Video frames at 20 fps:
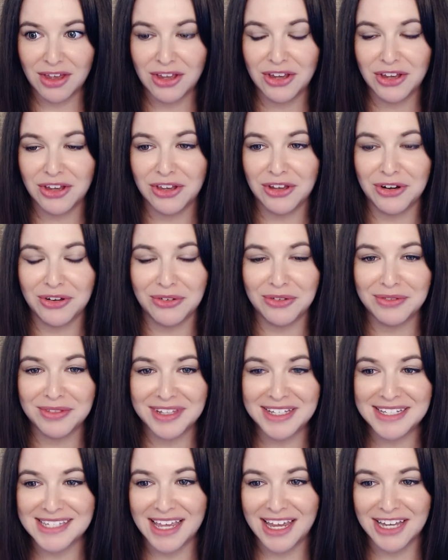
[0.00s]
You know,
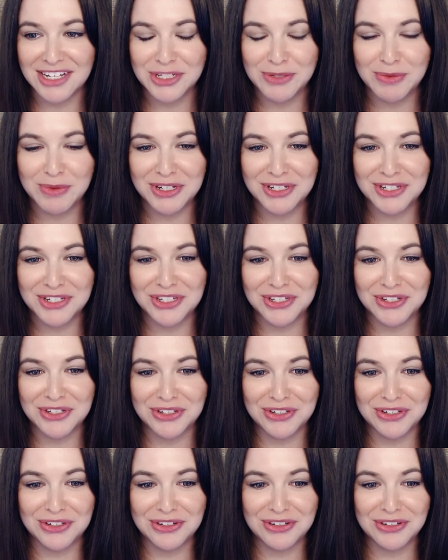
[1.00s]
Lisa, I just wanted
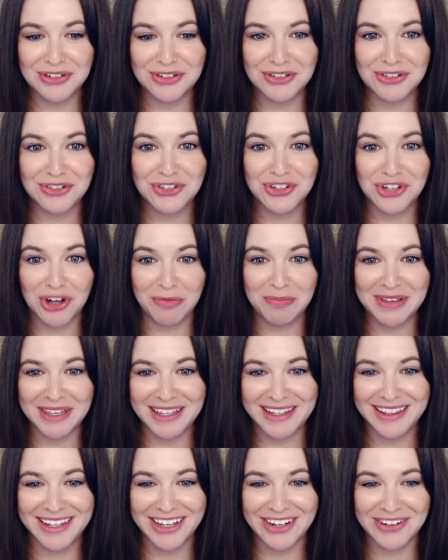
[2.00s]
to jump
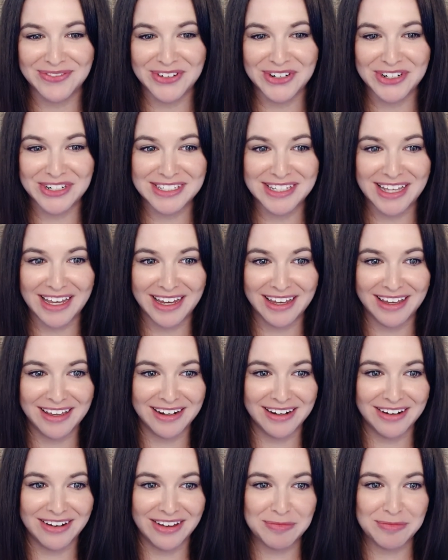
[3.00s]
in there for a
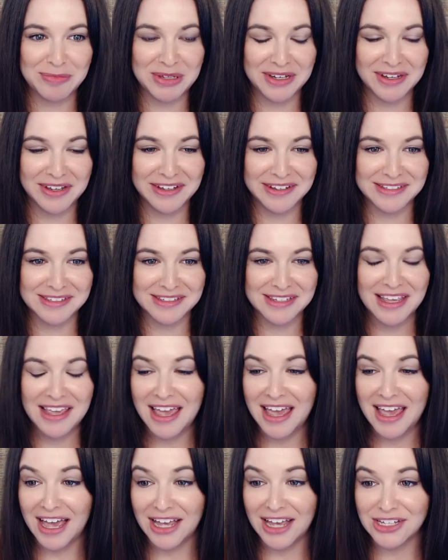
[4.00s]
second because
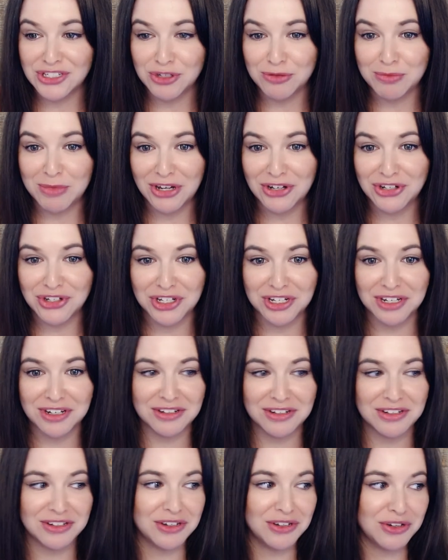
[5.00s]
as you
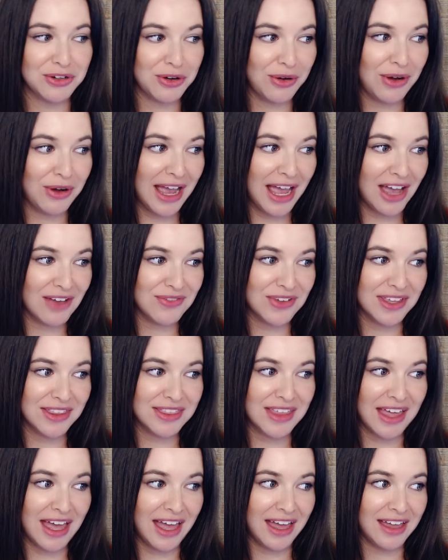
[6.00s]
mentioned you know
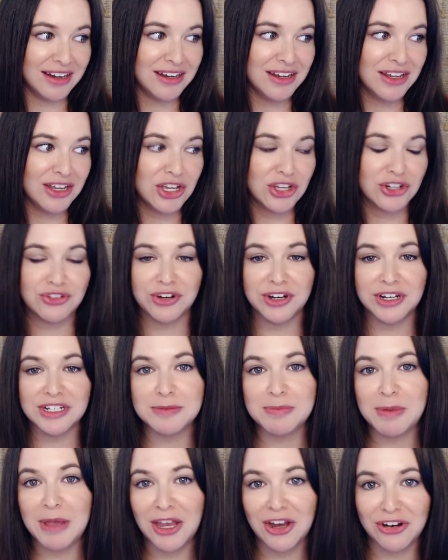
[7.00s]
having that
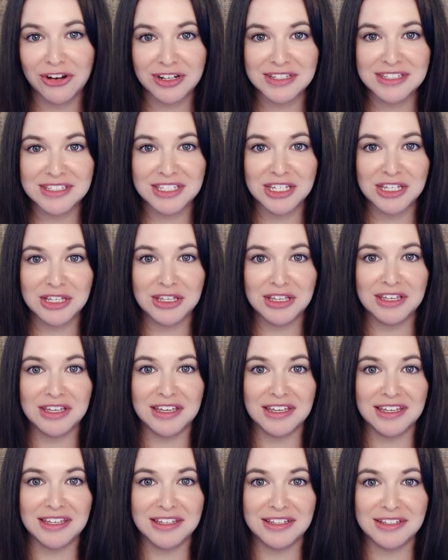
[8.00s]

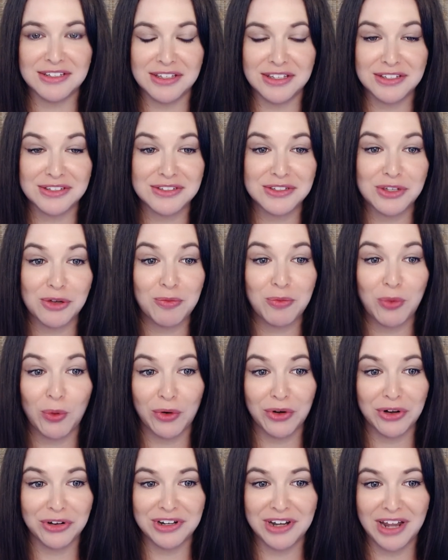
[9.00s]
transparency is, is, so
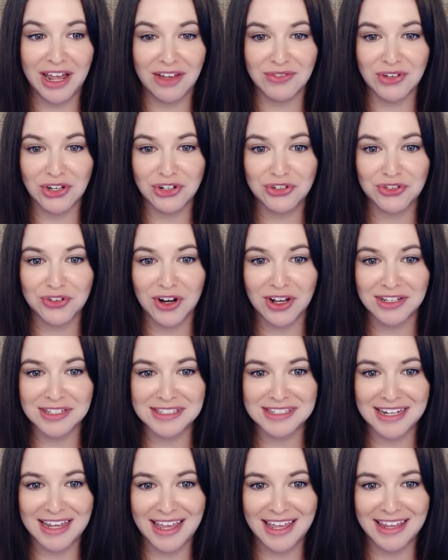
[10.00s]
important to having
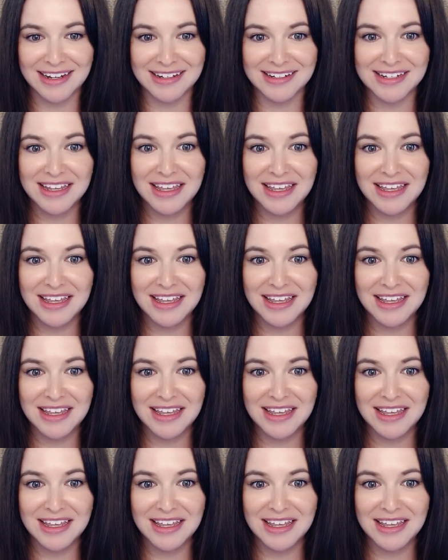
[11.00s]
trust and